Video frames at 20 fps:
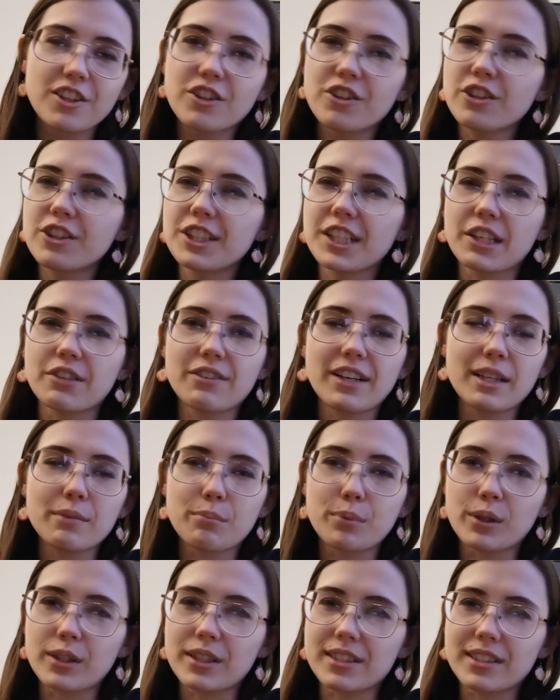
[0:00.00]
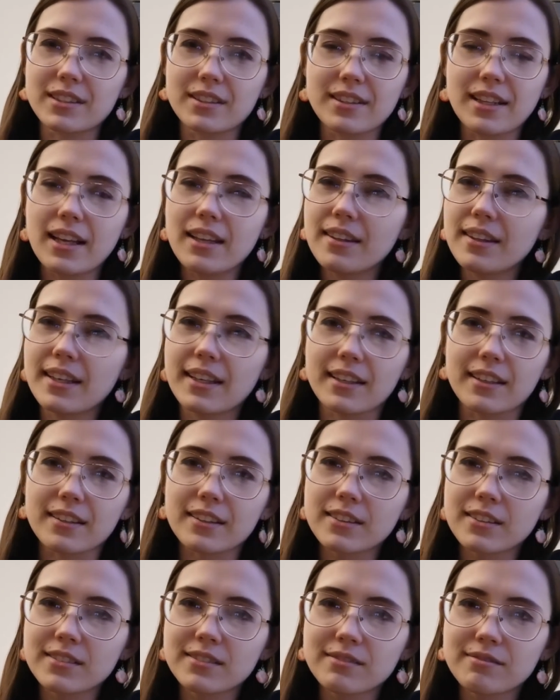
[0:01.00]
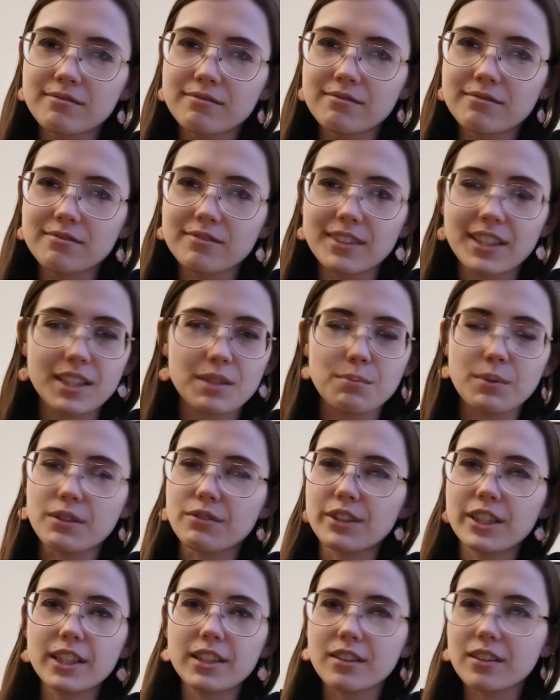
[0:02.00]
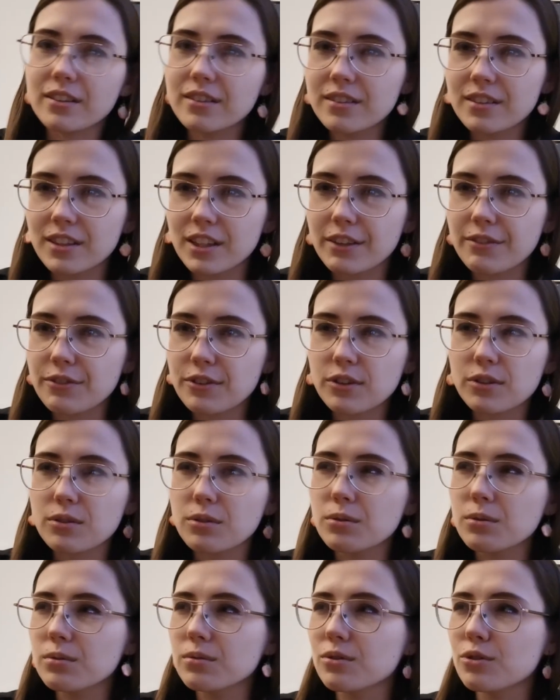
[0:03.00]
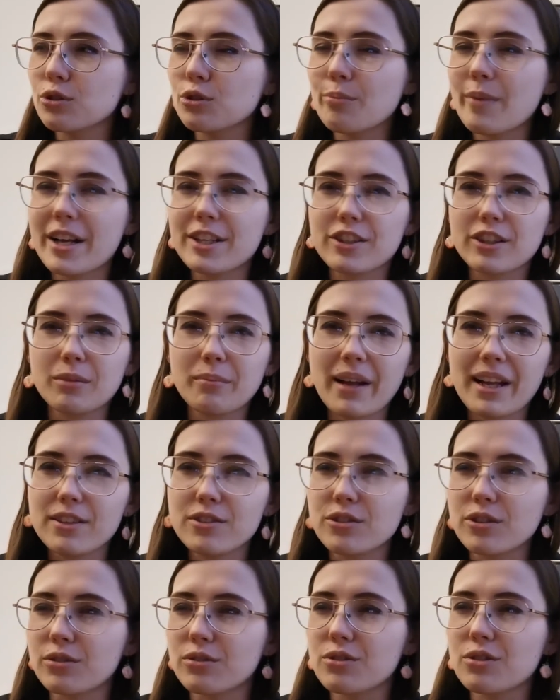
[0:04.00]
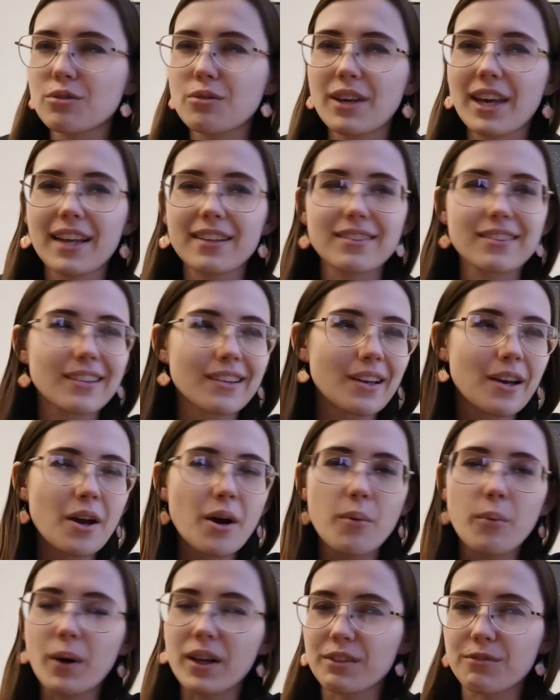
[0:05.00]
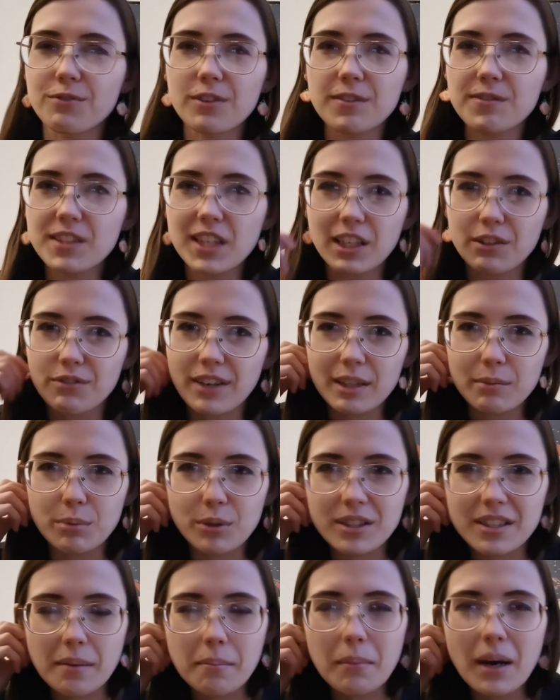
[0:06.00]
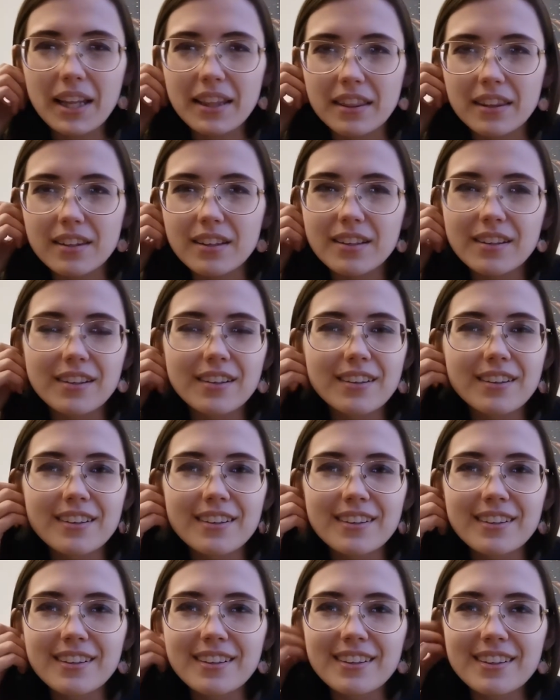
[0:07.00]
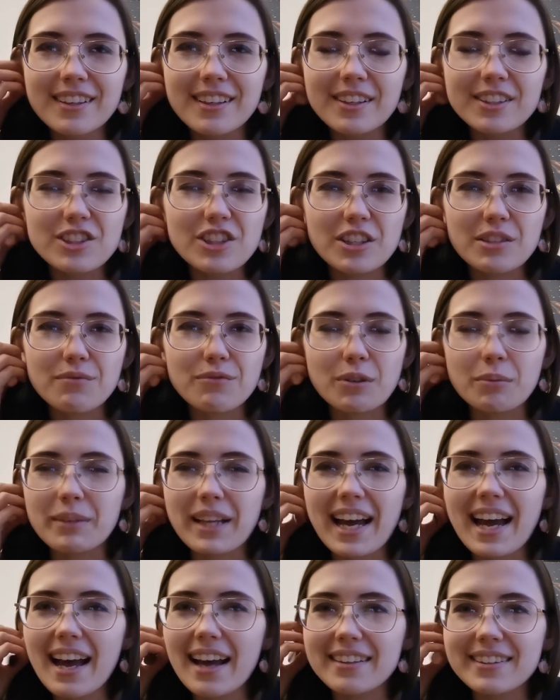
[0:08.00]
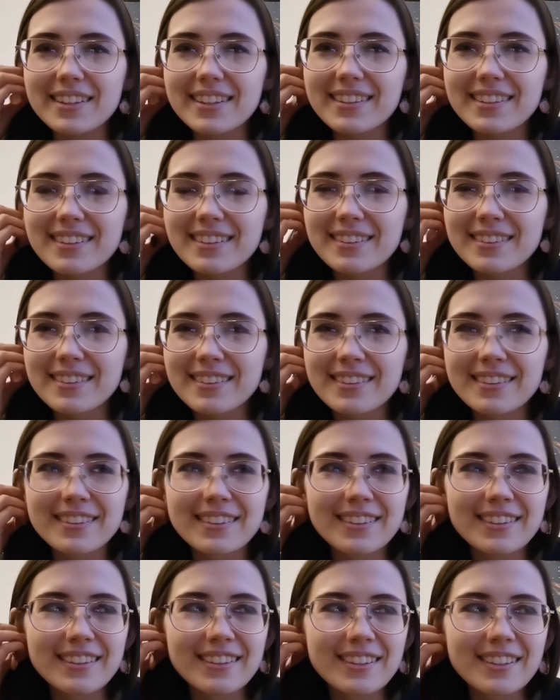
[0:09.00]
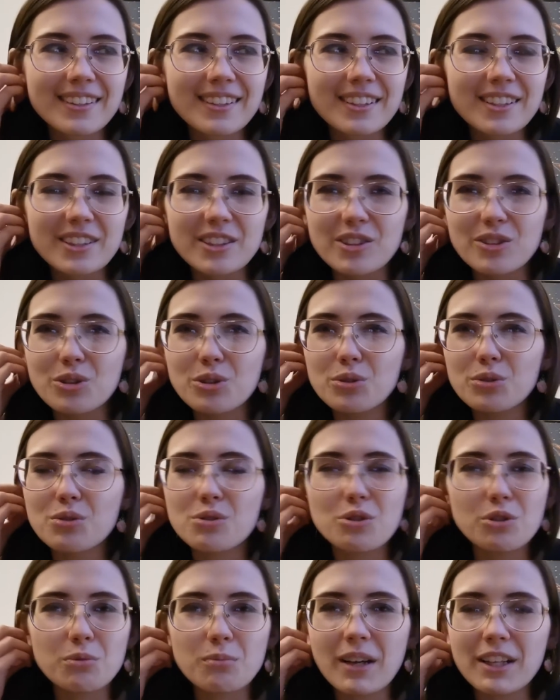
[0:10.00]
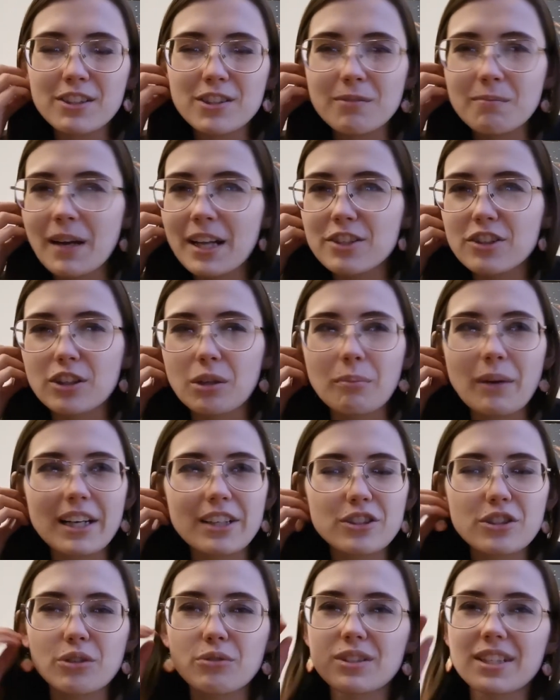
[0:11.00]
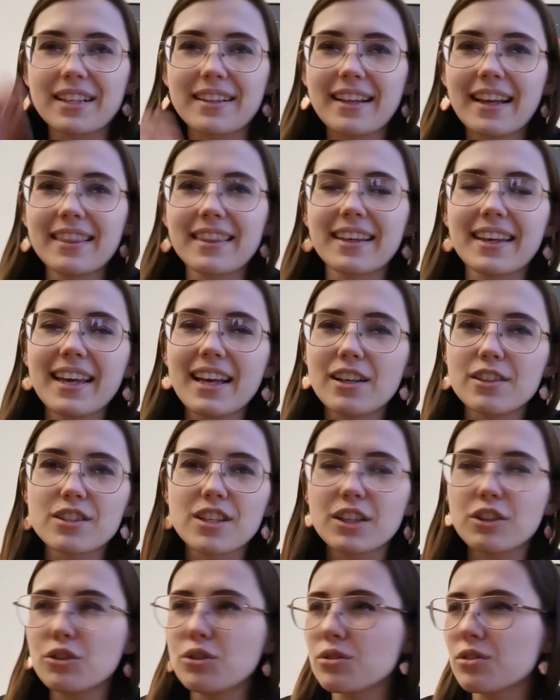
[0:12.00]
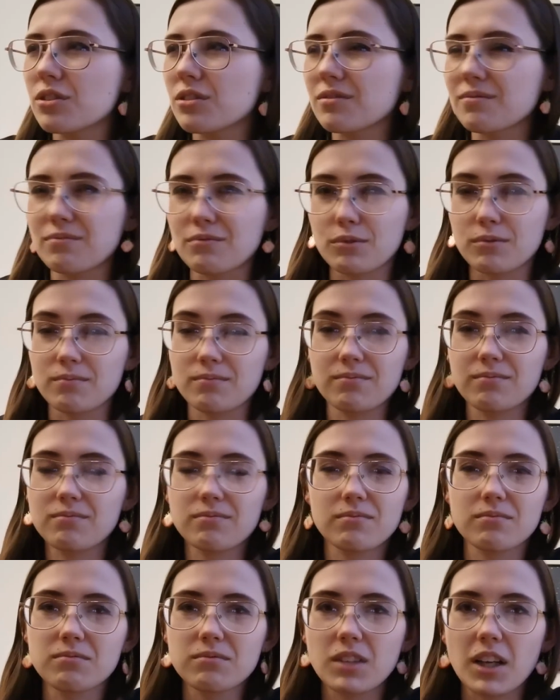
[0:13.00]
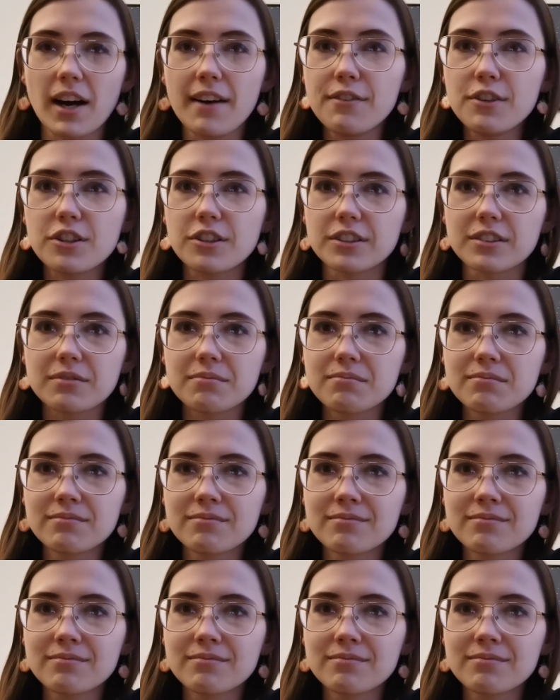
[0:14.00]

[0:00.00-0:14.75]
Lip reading: 30 red books is nothing. Let's be real. If you do magical milestones, you get, what, 15 red books a month? Just from that. Do 2 months of magical milestones and nothing else and you're covered.